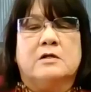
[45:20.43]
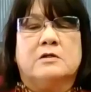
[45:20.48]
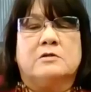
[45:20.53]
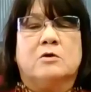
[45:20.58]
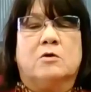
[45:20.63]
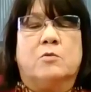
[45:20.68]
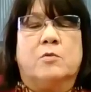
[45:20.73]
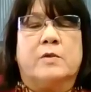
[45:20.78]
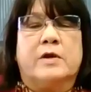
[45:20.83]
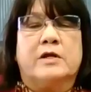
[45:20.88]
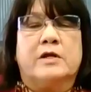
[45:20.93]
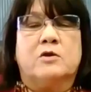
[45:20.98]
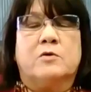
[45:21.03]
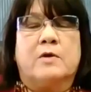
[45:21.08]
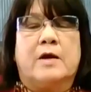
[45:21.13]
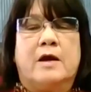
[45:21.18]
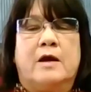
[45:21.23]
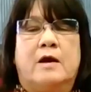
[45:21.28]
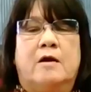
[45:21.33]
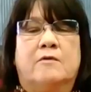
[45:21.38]
So we do
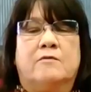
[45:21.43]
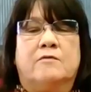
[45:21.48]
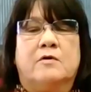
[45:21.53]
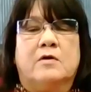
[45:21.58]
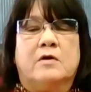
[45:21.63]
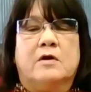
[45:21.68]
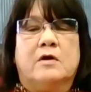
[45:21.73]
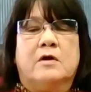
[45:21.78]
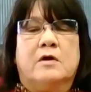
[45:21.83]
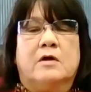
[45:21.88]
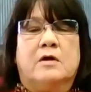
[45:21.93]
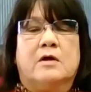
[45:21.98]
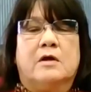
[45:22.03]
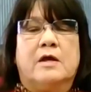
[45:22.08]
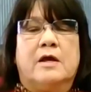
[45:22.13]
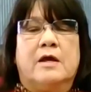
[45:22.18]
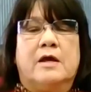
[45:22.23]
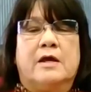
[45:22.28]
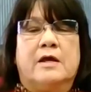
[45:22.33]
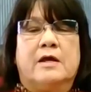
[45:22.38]
have
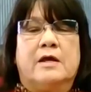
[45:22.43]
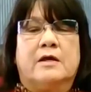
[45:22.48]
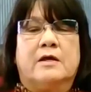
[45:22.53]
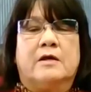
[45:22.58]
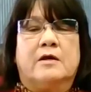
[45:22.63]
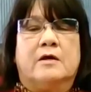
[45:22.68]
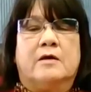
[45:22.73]
a